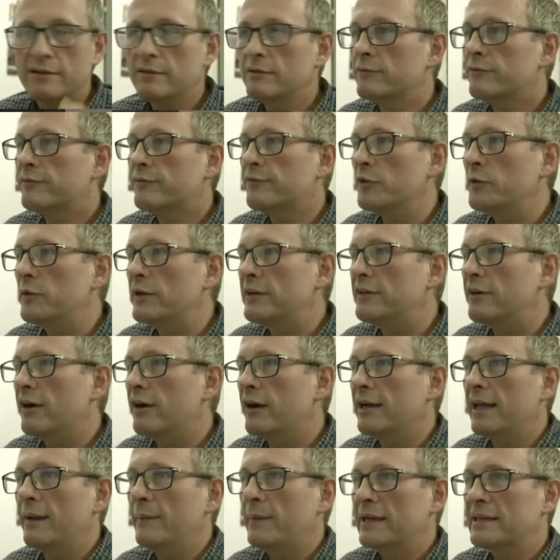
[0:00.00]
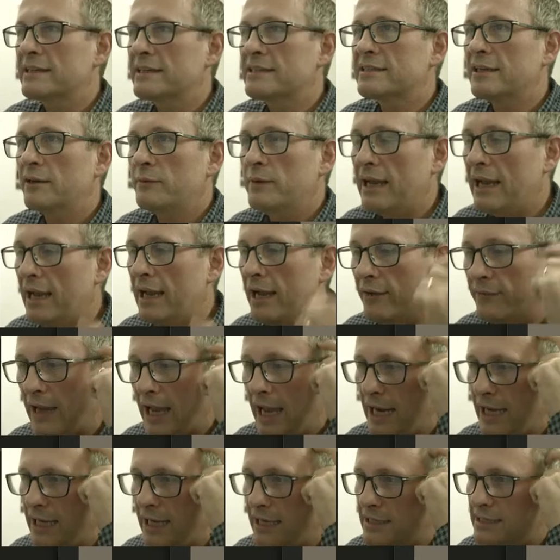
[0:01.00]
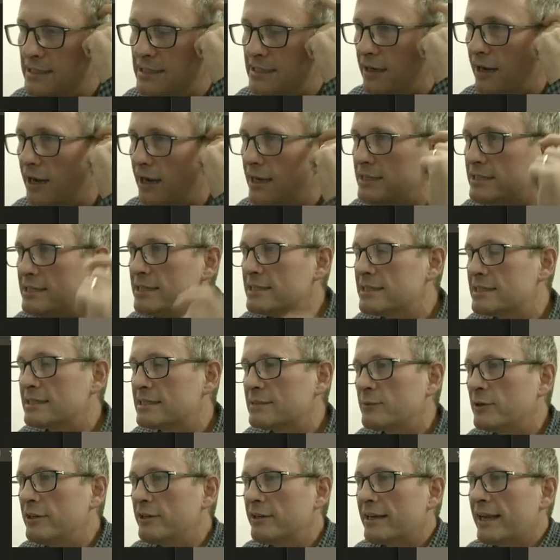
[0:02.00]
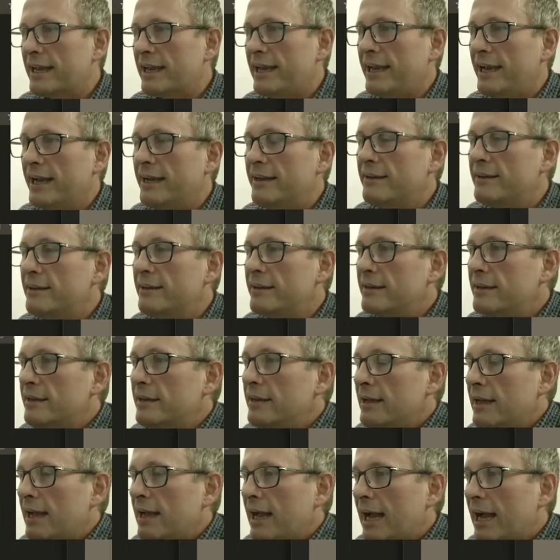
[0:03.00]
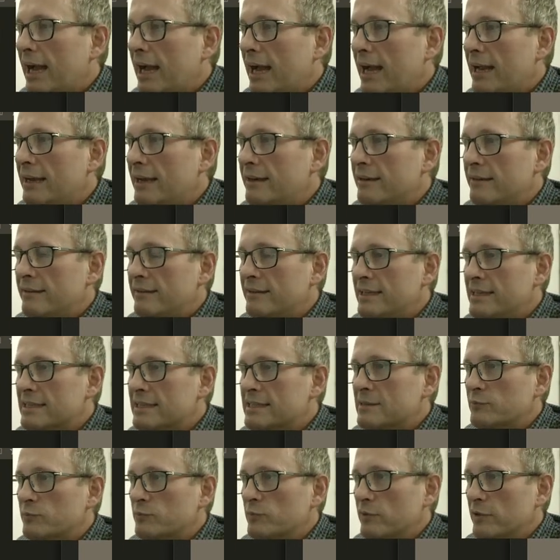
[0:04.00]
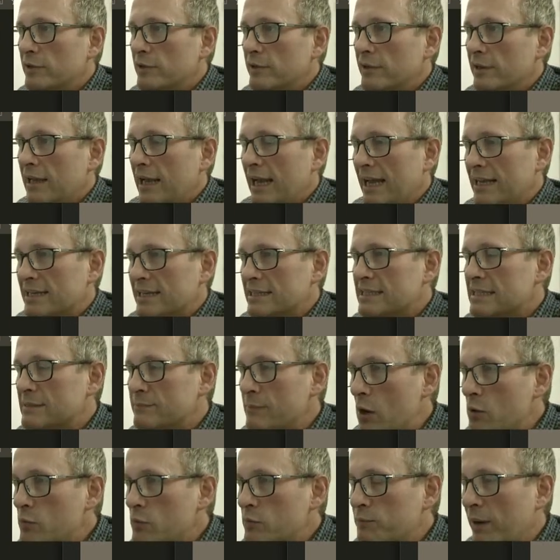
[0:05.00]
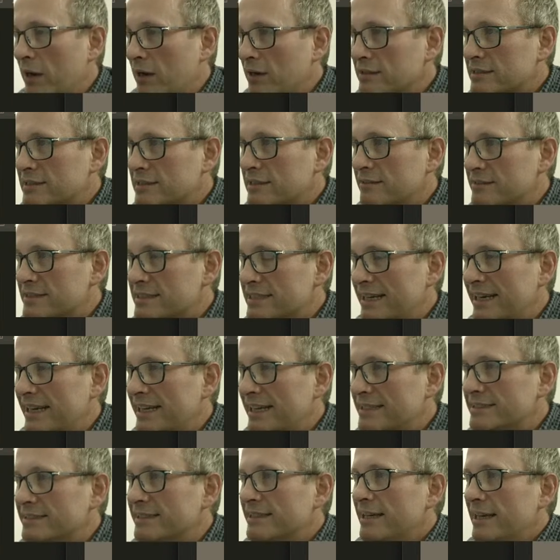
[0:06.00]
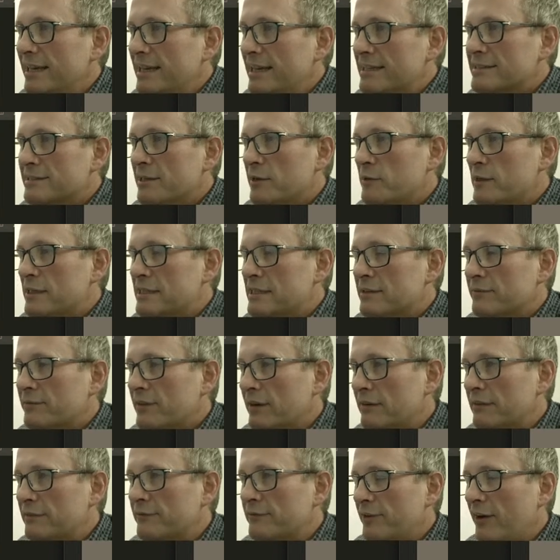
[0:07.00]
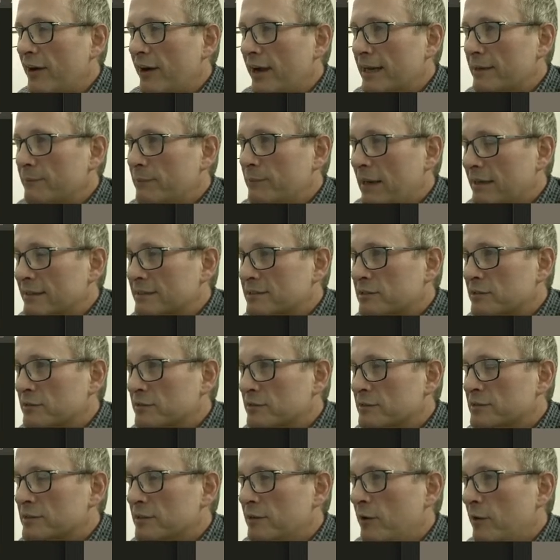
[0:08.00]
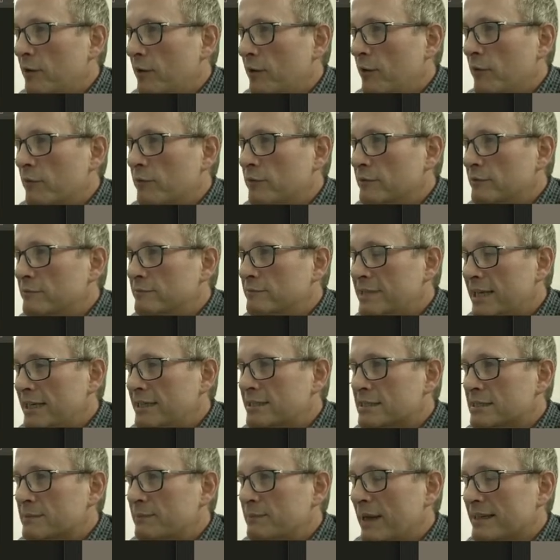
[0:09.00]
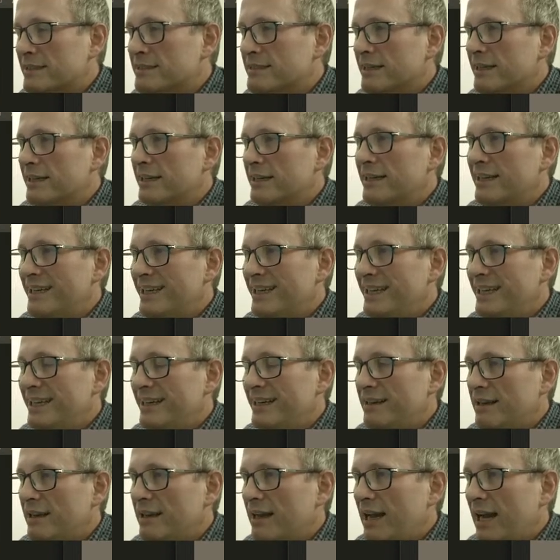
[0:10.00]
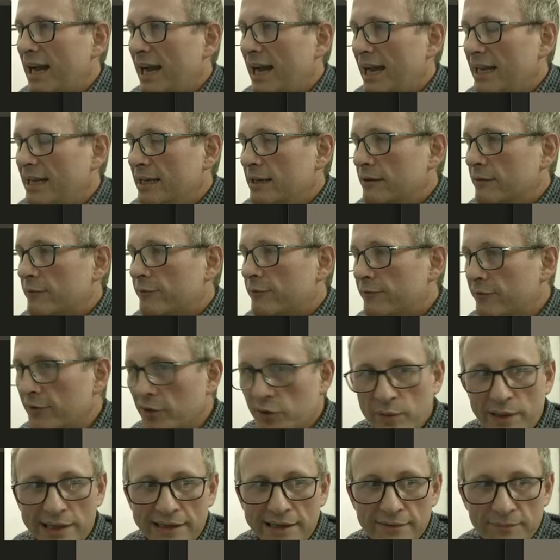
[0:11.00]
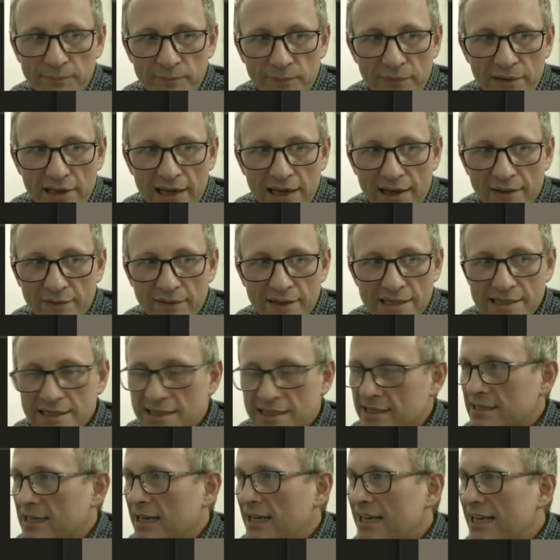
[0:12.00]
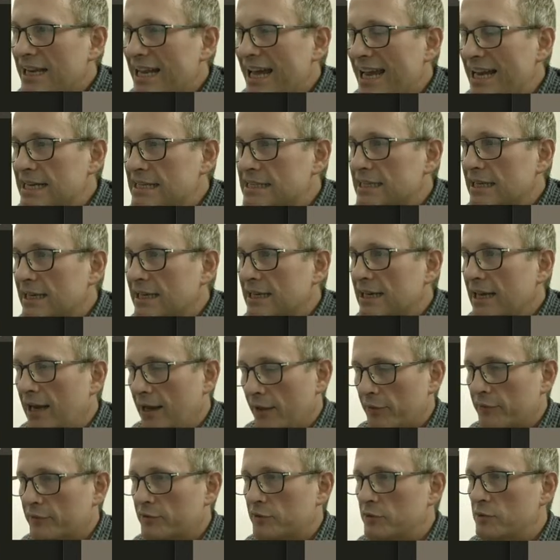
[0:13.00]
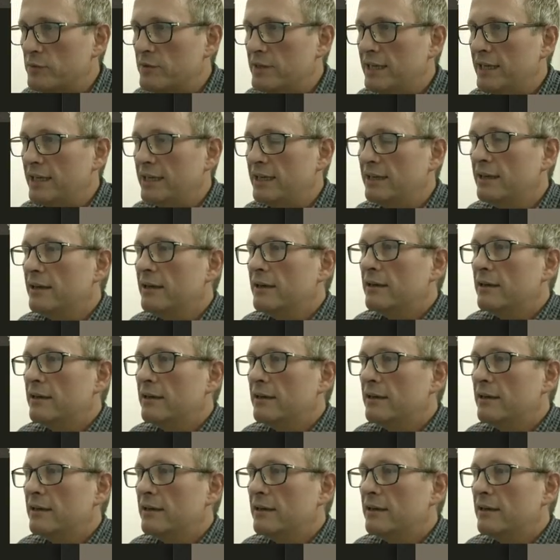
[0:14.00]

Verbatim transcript: fluid dynamics. So we have alien scientists work here, and this has smoke particles in it. So these are very fine particles of dense matter in a fluid, and this is a laser cut through the